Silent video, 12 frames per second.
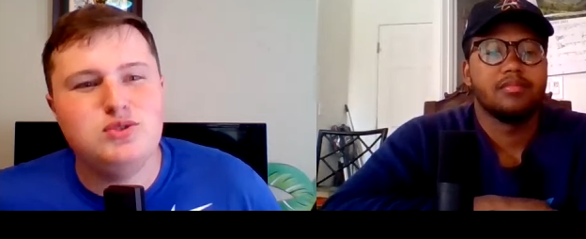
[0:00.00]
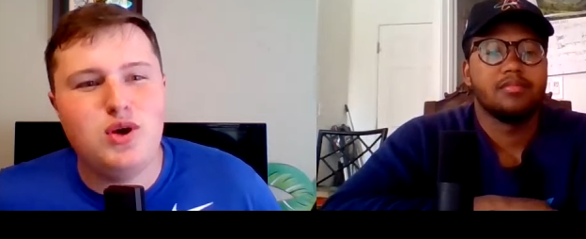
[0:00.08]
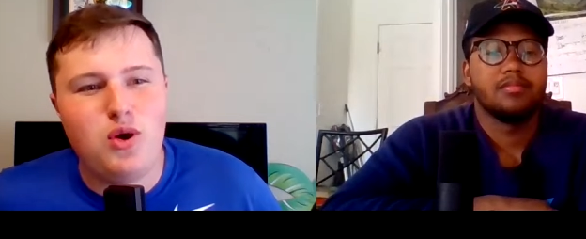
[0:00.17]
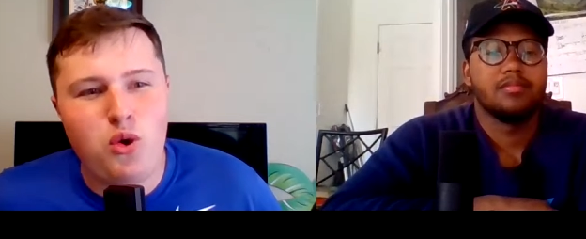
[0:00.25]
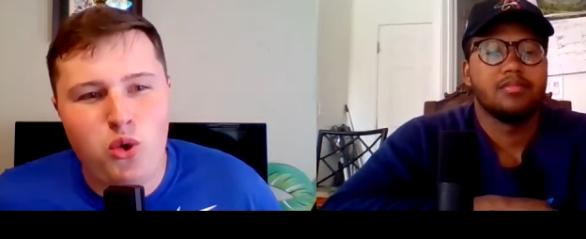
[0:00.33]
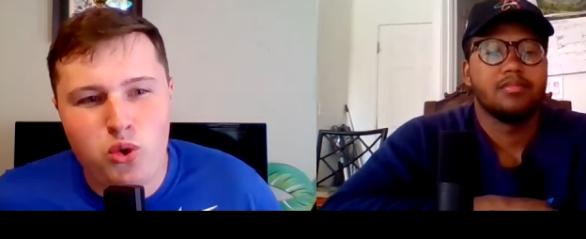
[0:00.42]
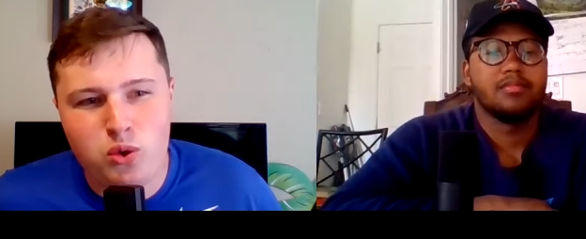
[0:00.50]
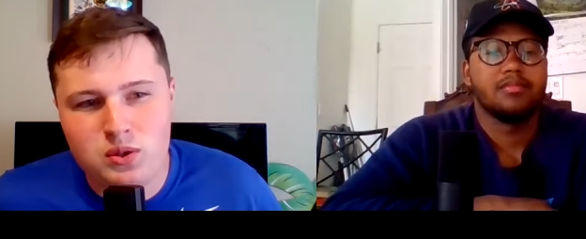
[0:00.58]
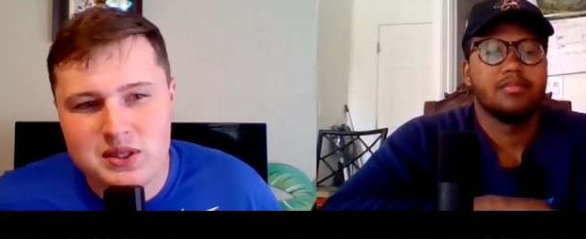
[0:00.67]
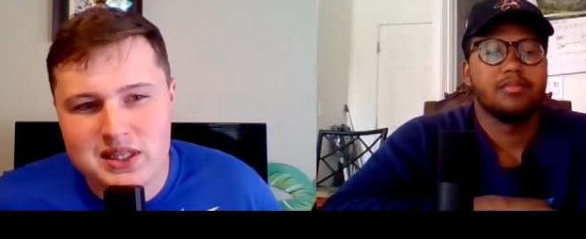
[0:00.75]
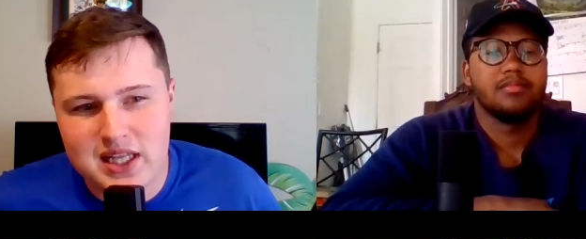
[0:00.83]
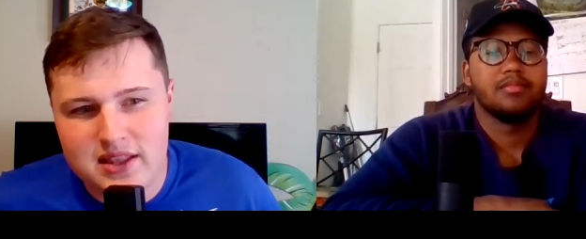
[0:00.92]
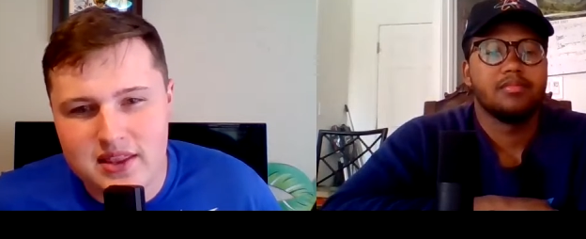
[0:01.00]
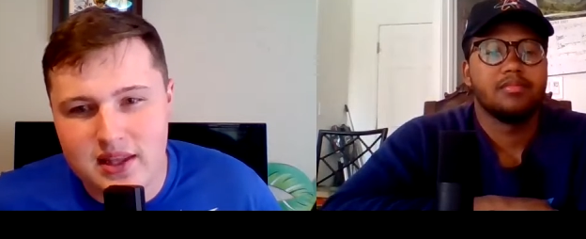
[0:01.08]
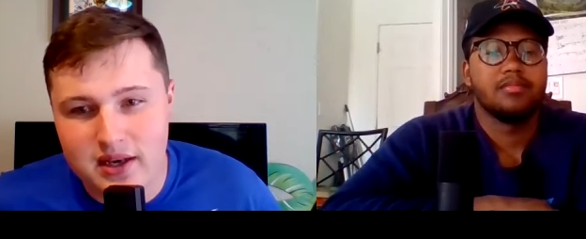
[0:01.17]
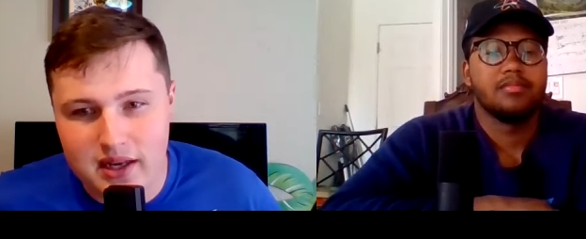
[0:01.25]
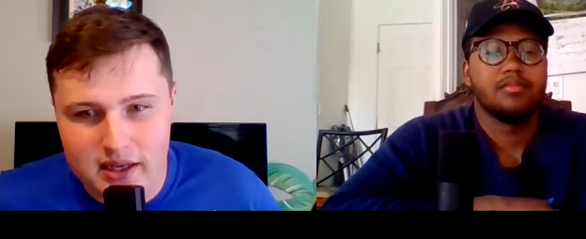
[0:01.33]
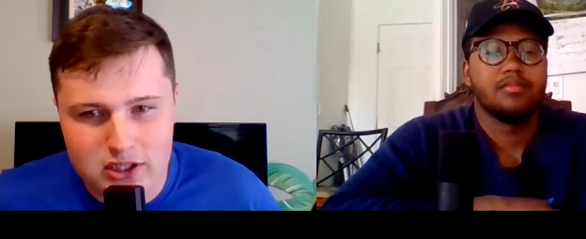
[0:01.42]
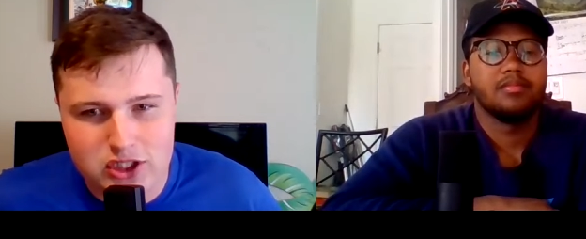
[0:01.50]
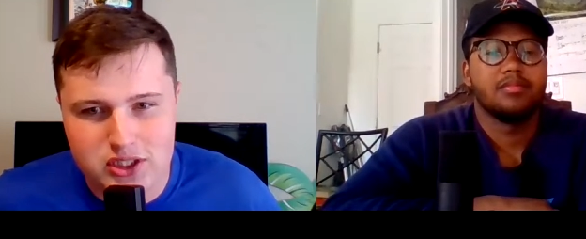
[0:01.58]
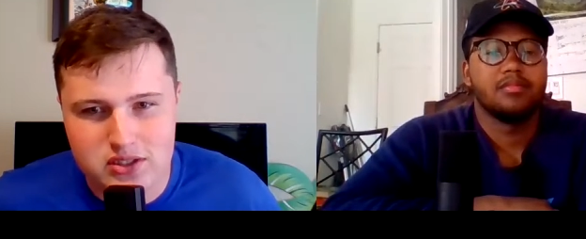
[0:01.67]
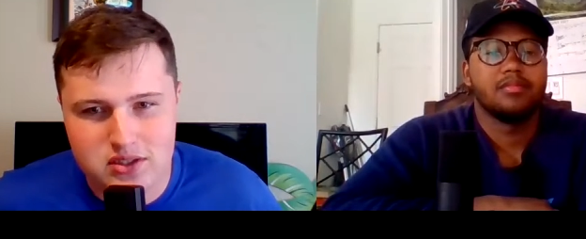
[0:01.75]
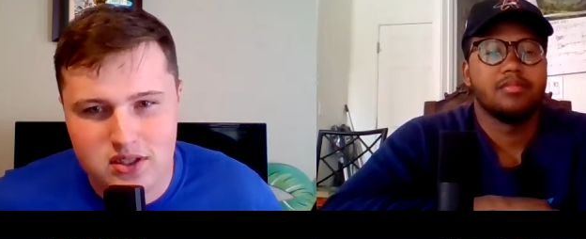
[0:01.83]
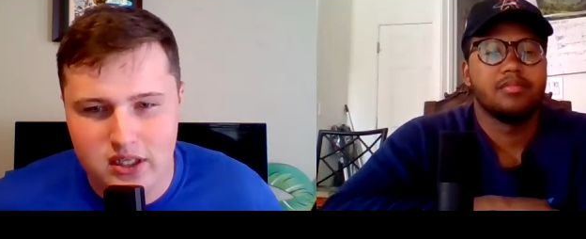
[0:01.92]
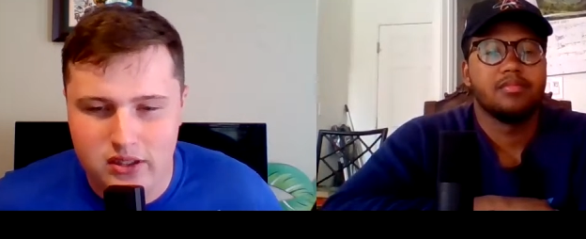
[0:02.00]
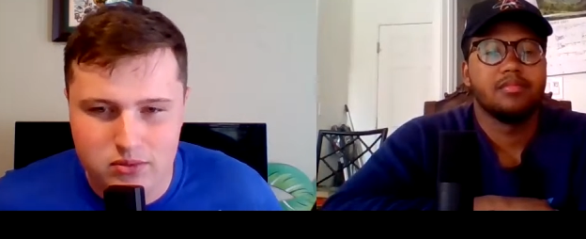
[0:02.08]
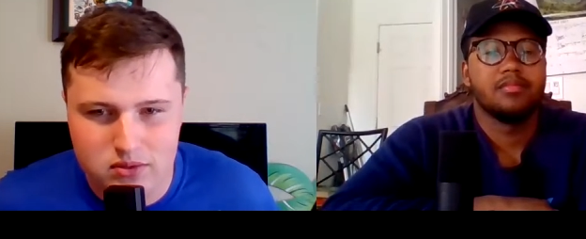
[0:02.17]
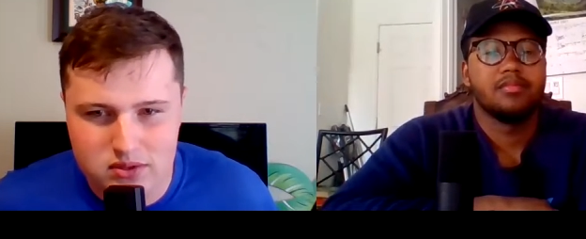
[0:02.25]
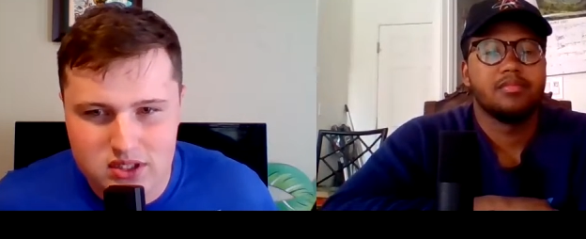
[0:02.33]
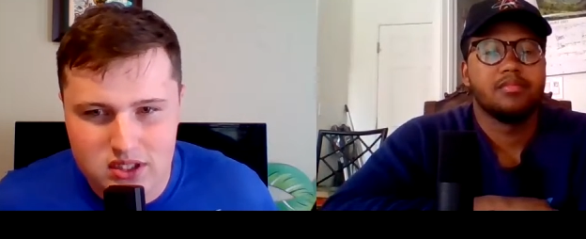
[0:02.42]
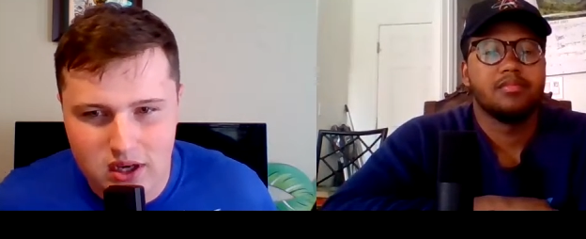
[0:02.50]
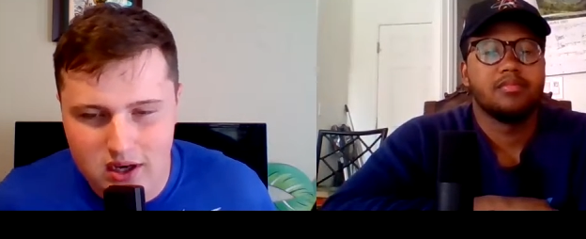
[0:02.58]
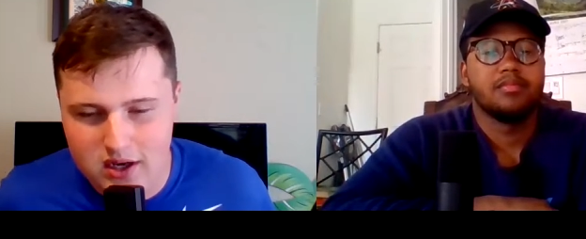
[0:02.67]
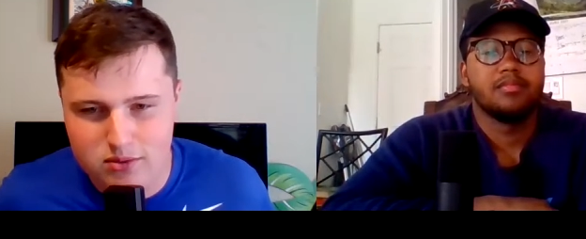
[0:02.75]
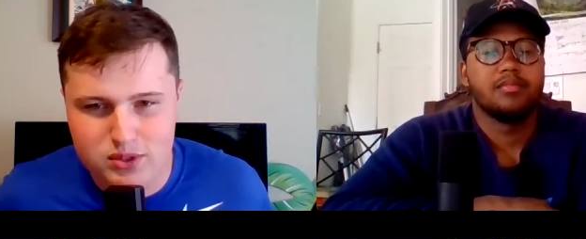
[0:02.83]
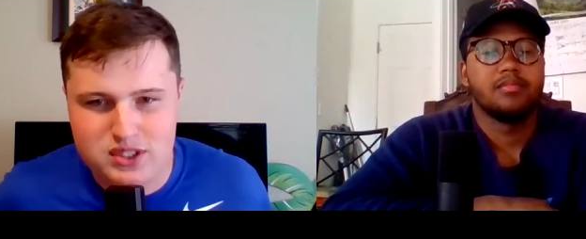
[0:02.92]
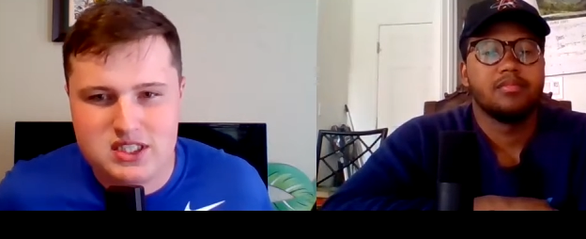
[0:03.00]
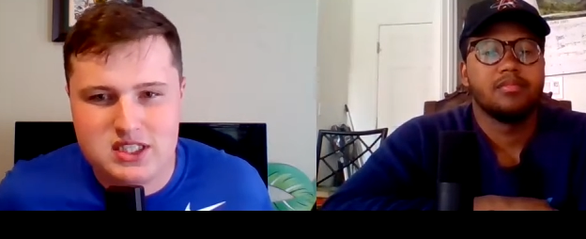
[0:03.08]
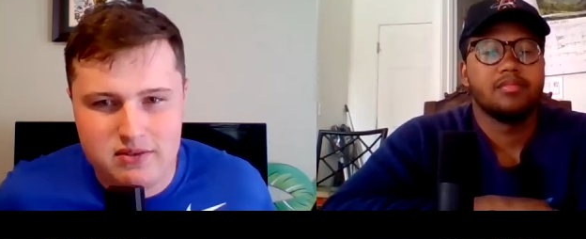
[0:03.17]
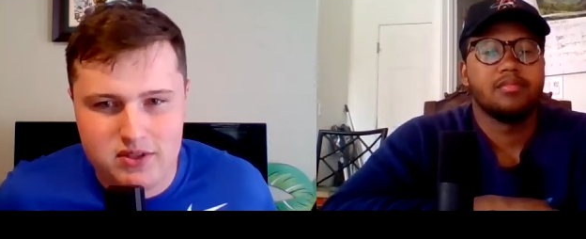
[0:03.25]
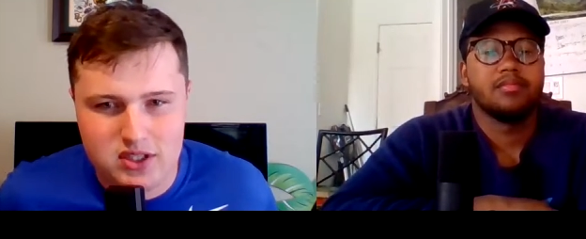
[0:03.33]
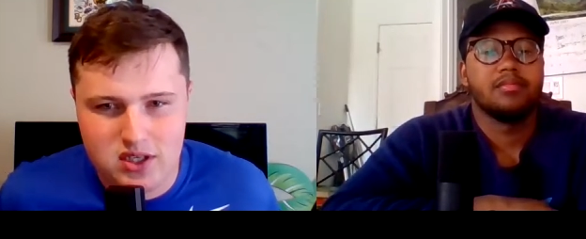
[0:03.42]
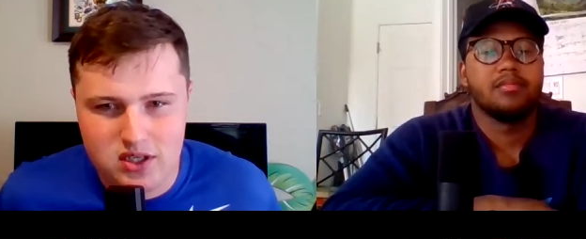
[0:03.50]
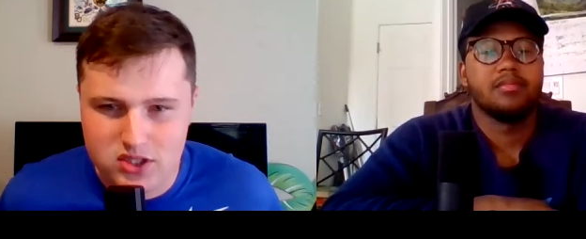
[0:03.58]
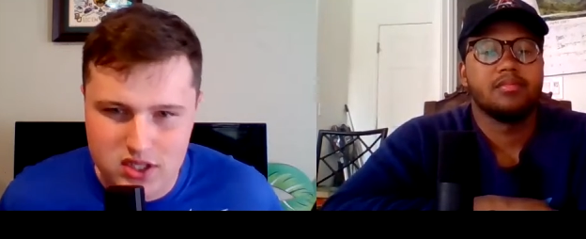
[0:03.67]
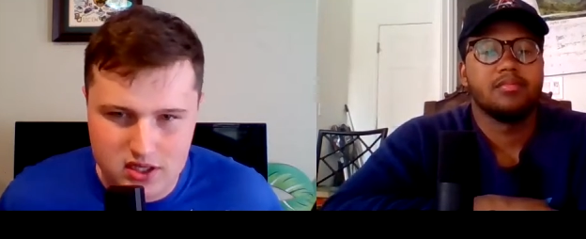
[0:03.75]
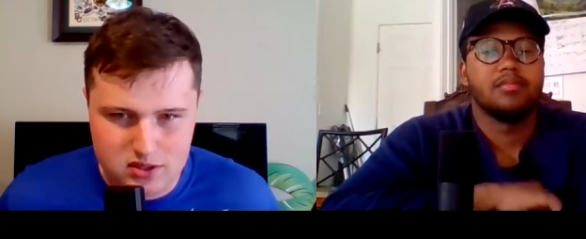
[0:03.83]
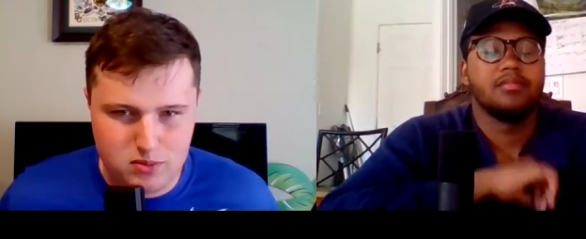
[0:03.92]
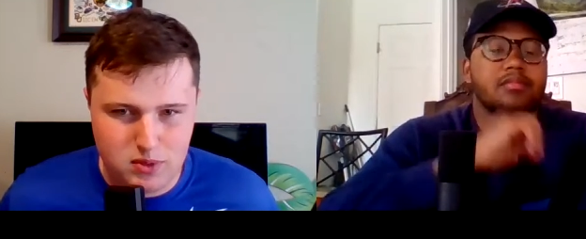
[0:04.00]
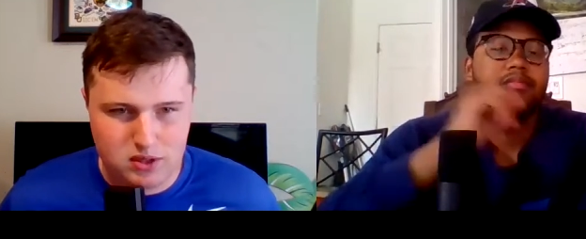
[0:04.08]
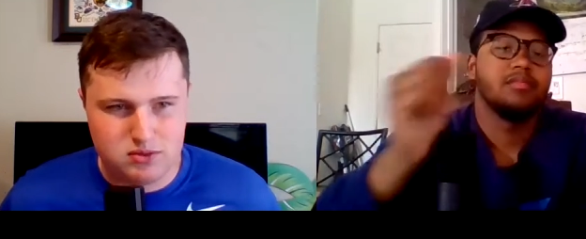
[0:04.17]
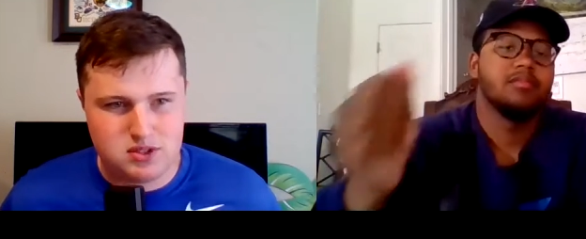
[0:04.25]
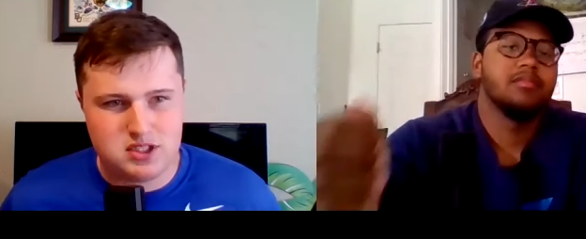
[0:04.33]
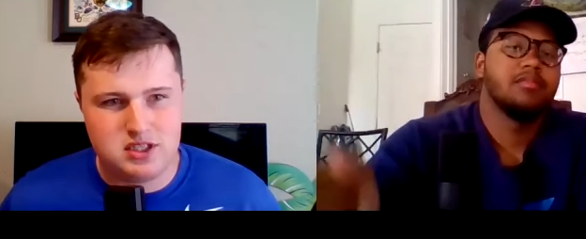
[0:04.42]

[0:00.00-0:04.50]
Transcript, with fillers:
Speaker 1: Do you know who led the nation in uh, receiving touchdowns among